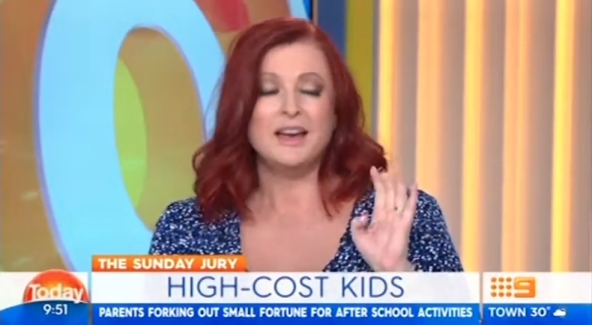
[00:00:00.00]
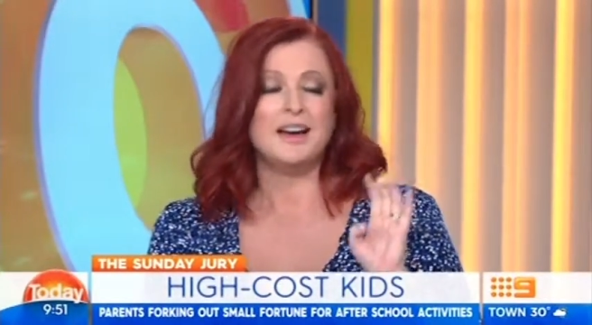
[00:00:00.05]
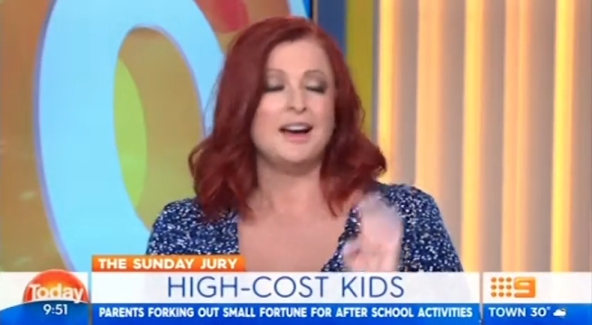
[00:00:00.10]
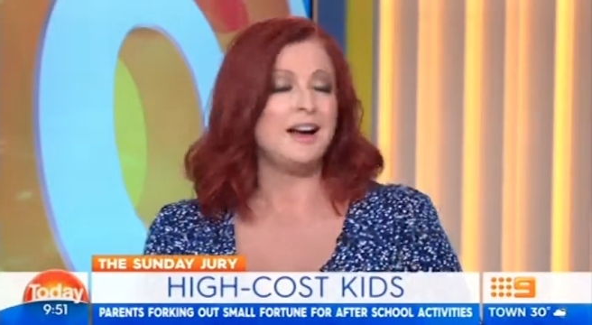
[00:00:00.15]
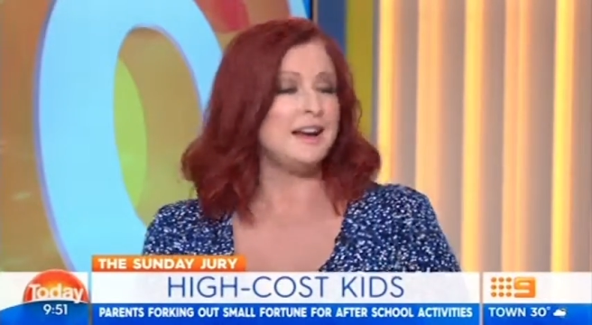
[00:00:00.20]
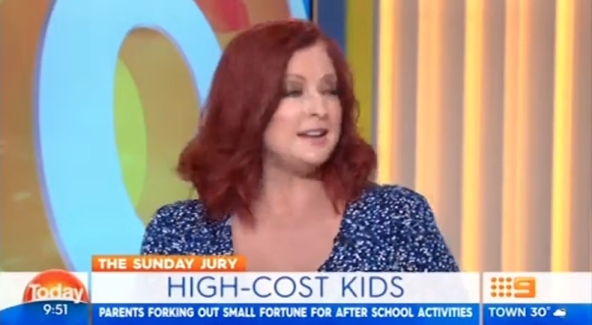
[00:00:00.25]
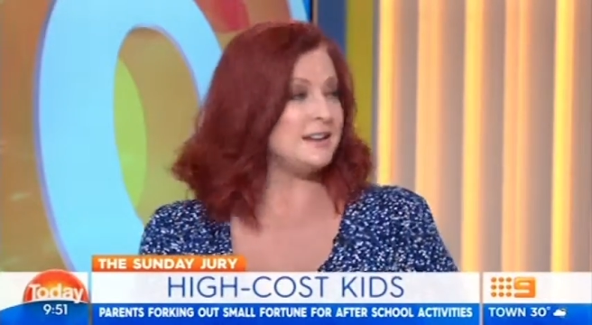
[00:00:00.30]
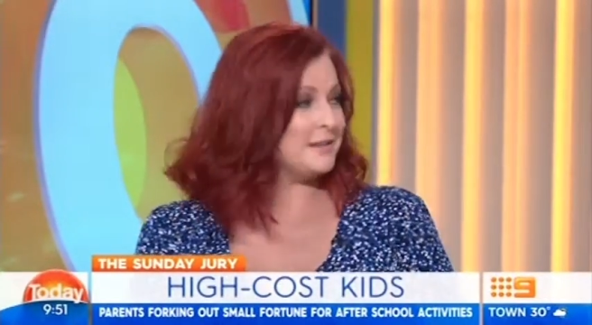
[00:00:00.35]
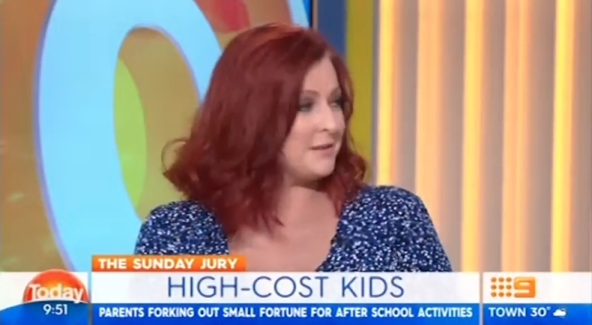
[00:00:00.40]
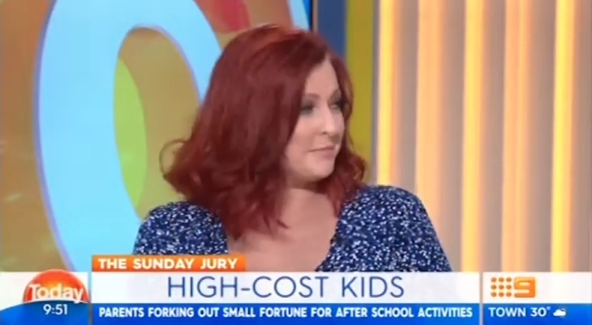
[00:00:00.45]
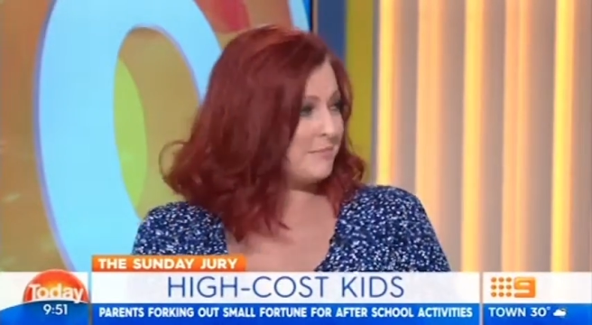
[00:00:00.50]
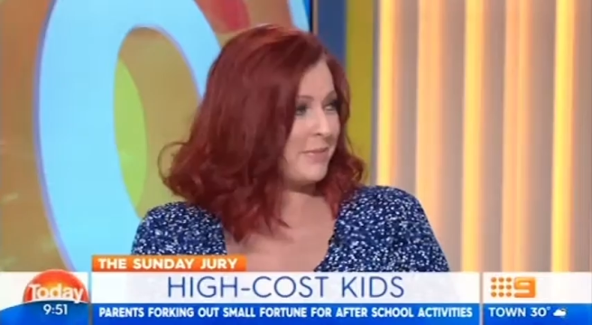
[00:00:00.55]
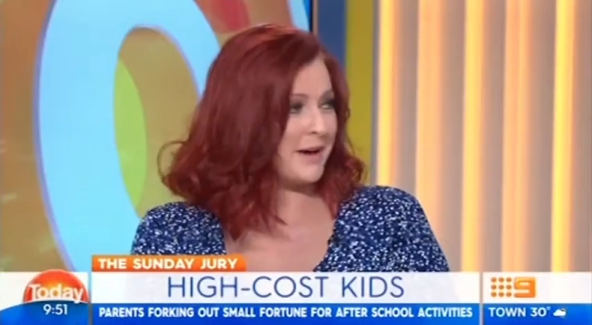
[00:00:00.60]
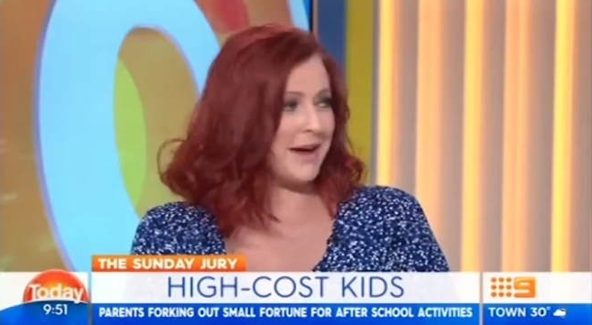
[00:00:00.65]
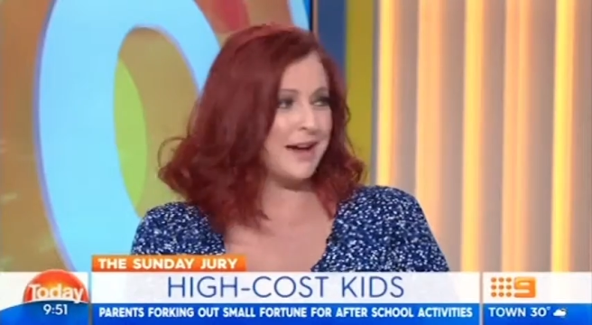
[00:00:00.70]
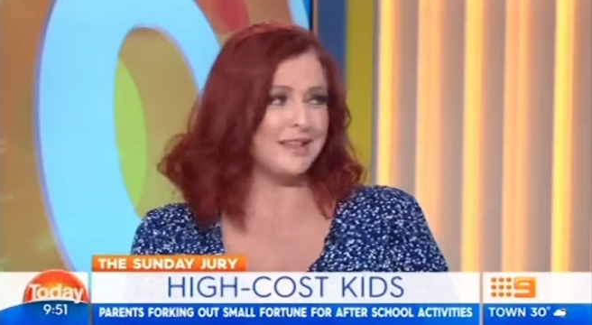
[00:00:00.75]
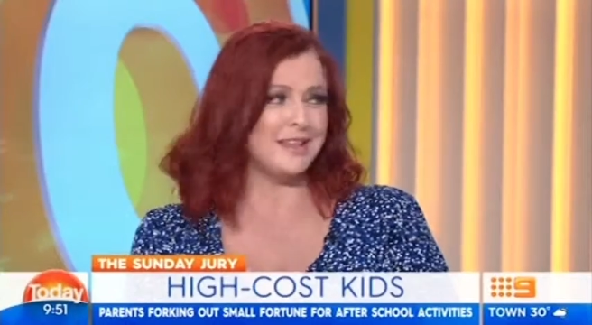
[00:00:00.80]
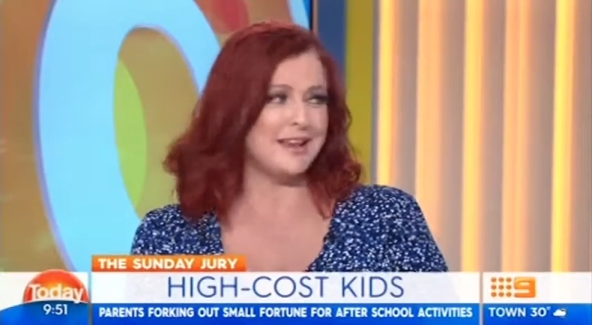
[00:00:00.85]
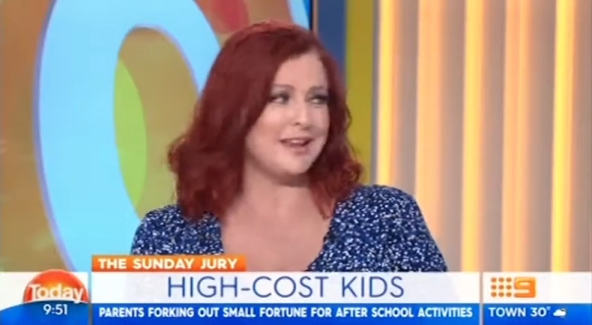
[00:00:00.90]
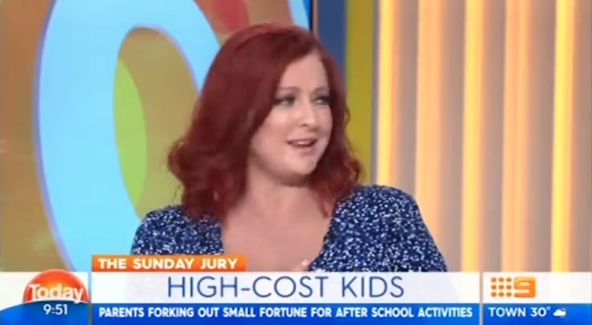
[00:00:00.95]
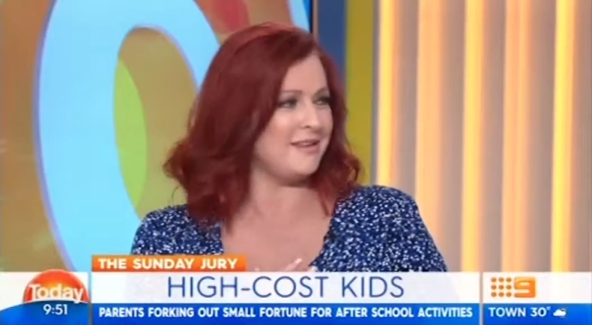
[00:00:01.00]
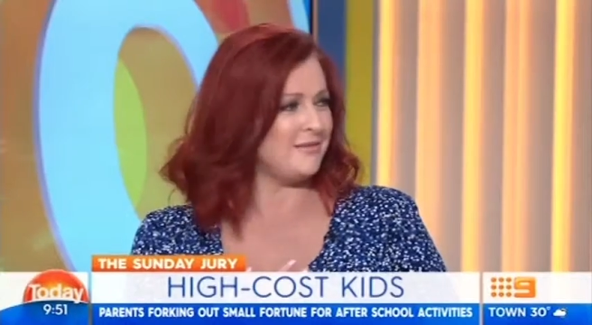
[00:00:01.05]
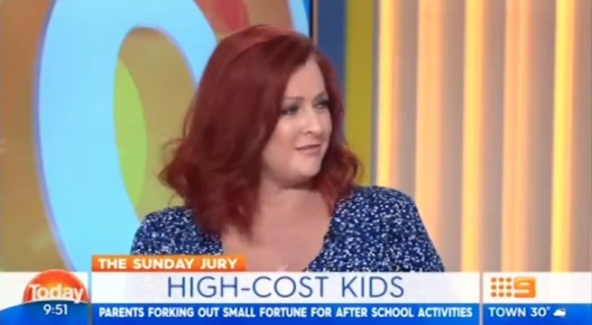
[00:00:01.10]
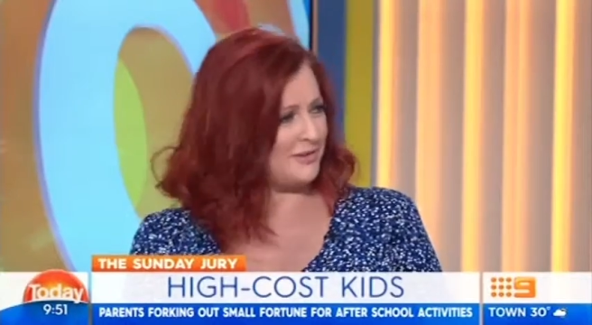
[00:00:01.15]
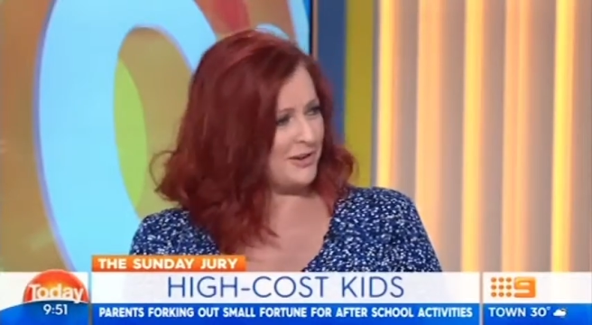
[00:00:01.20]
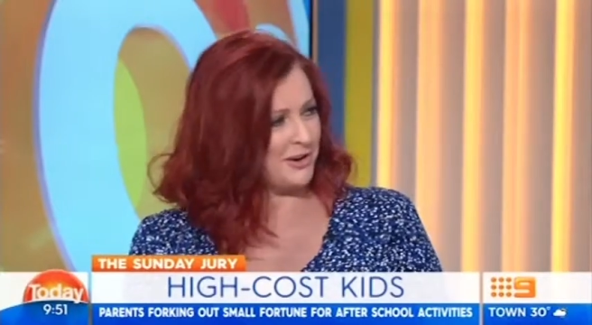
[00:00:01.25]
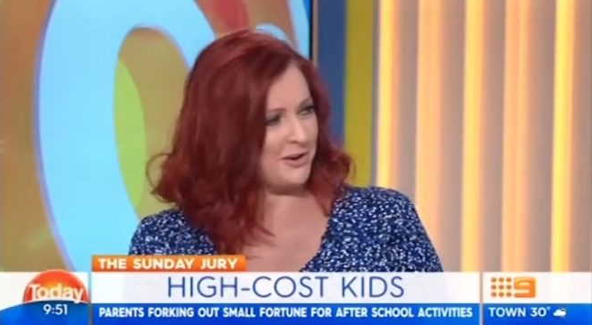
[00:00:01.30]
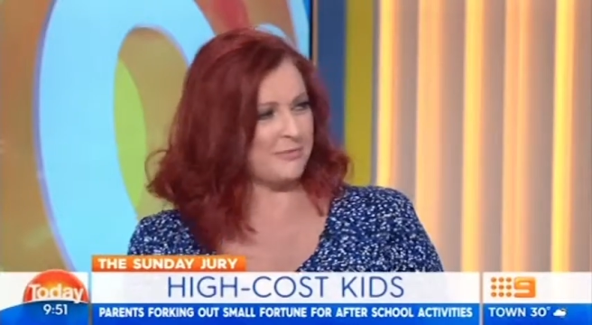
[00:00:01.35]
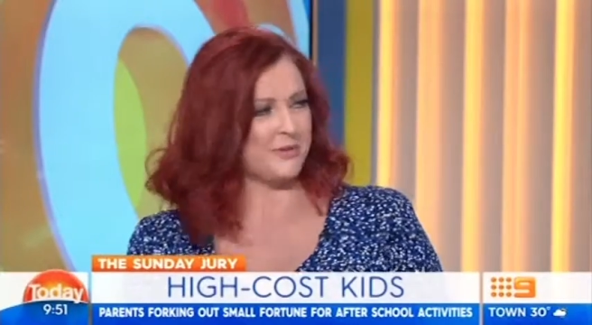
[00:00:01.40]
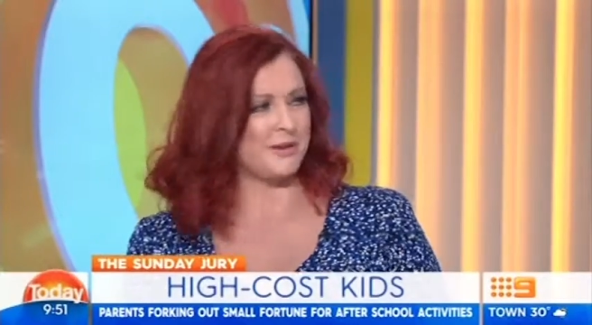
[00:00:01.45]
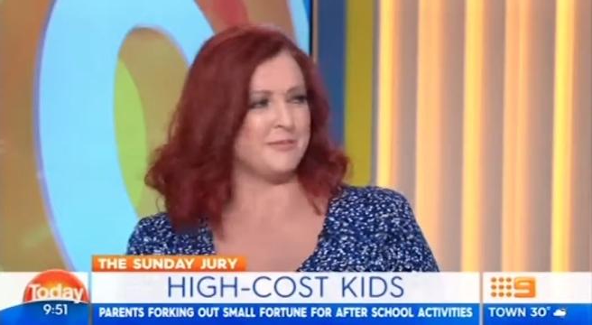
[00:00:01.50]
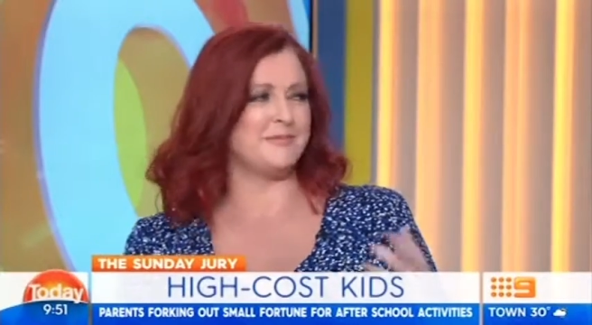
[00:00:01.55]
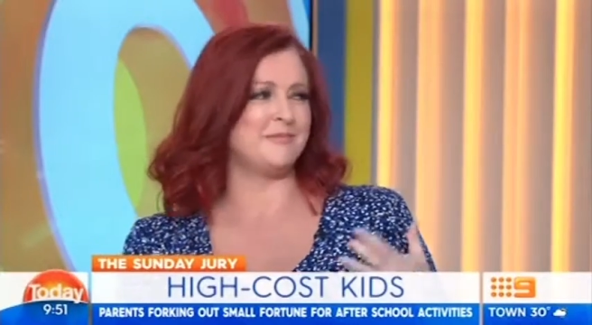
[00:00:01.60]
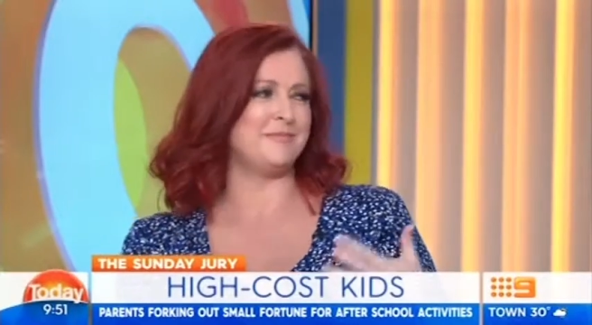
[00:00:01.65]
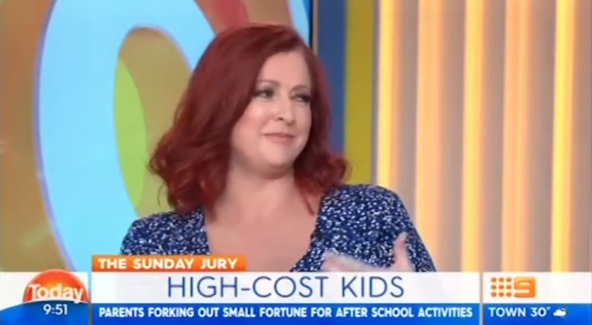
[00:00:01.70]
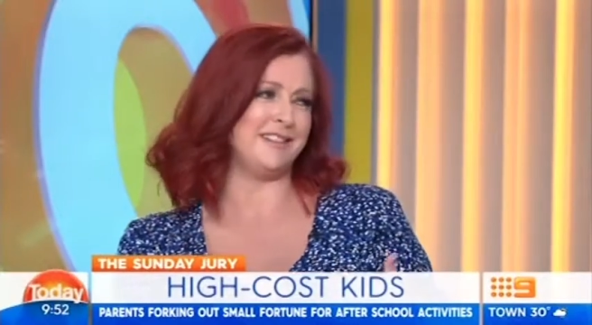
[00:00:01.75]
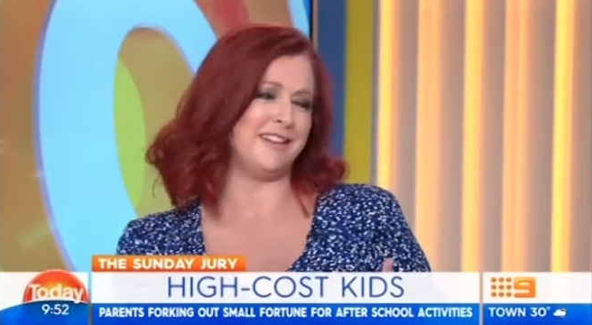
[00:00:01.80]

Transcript: I did the ballet, no problem,